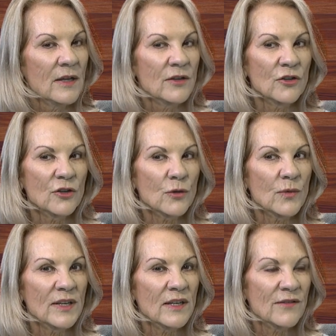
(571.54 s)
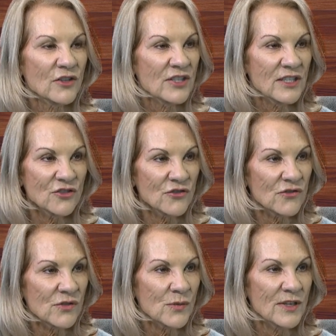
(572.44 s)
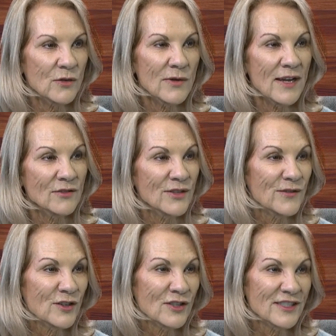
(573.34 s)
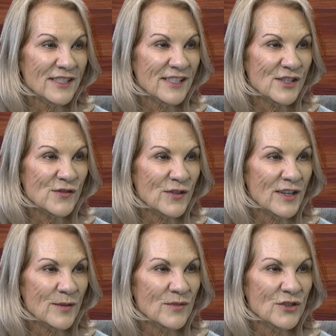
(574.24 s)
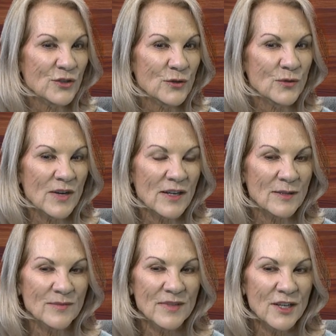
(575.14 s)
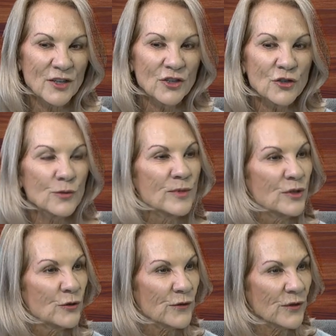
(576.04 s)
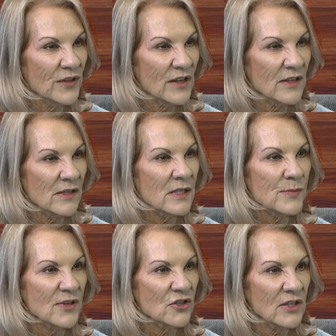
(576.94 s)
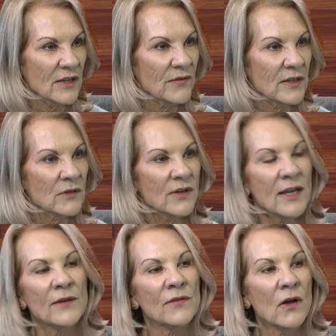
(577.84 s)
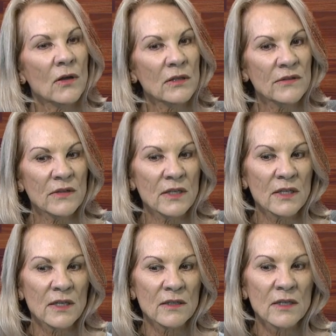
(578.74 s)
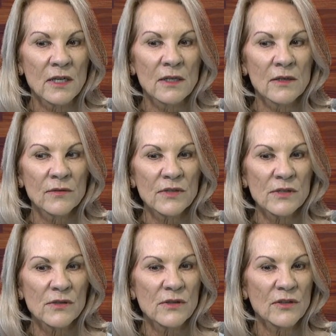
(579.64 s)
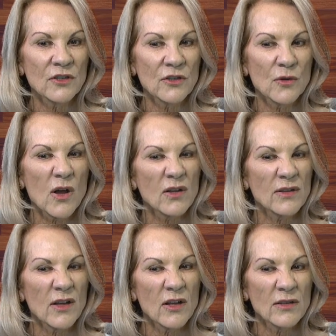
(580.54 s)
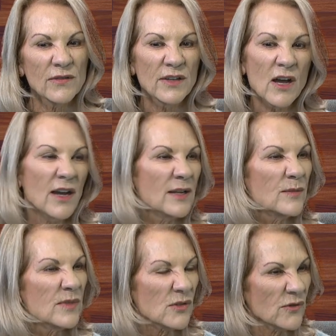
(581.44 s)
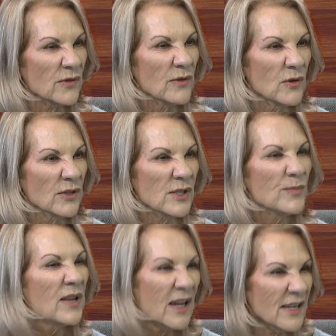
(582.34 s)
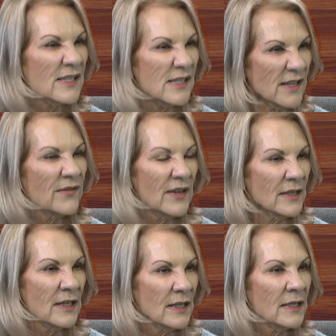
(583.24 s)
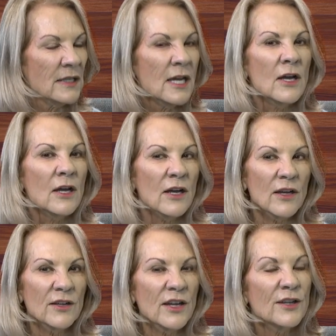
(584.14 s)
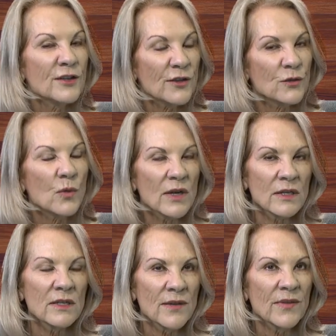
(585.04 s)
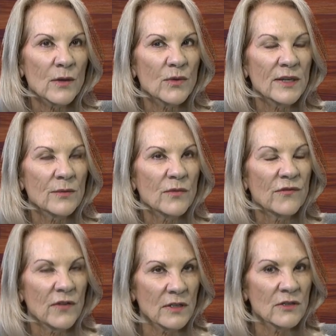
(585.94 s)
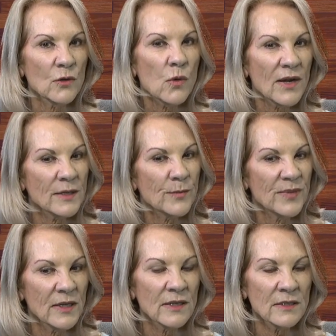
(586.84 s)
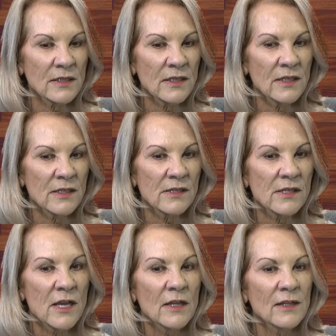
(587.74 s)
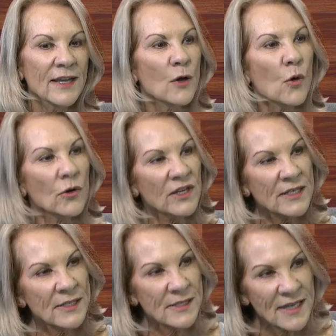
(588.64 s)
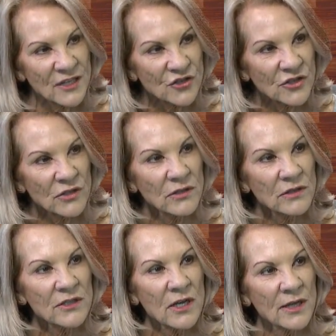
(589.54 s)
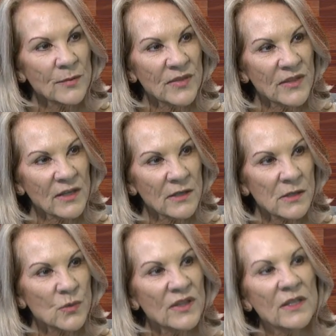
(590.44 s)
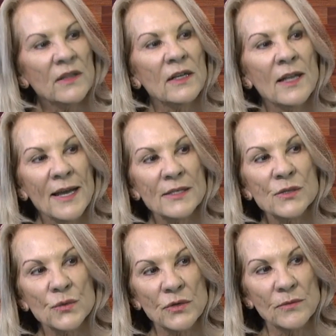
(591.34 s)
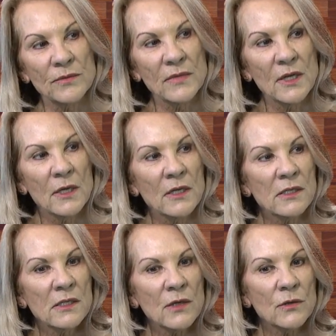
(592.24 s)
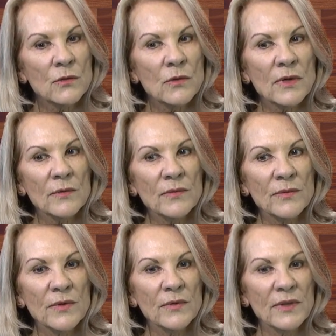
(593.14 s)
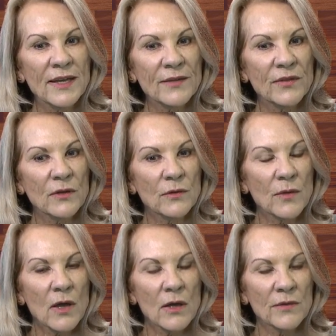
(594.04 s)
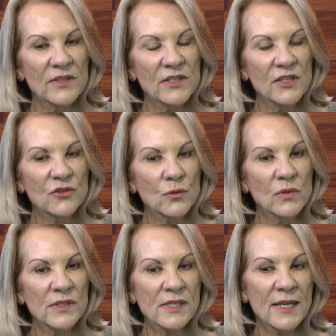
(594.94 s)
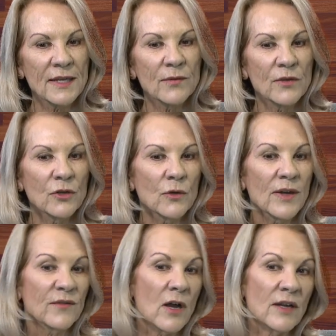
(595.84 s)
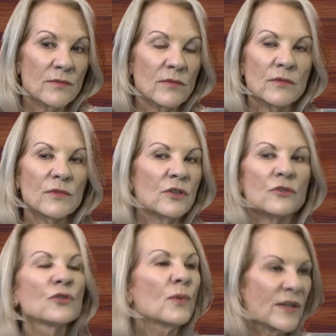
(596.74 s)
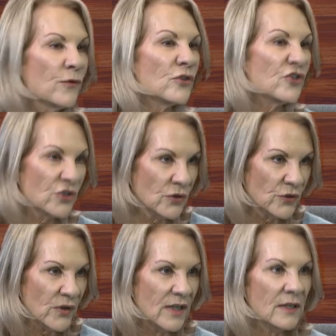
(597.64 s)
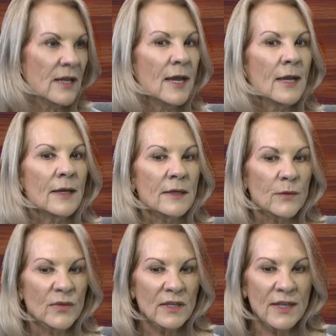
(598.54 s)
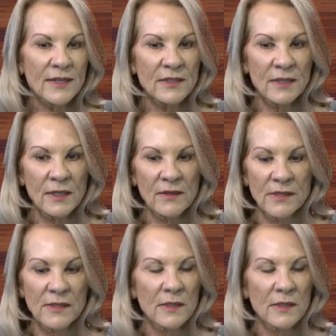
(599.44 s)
you know, we love our teachers. We know mm-hmm. how difficult it is for them to, um, you know, maneuver things, especially if they don't have all of the, uh, you know, all, all of the items or, or supplies that they yeah. need. Uh, another one that we fund quite a bit is like organizational type things within the classroom. So, like they'll, uh, the teacher will say, you know, I've got you know, 24 children, and I would like to get these little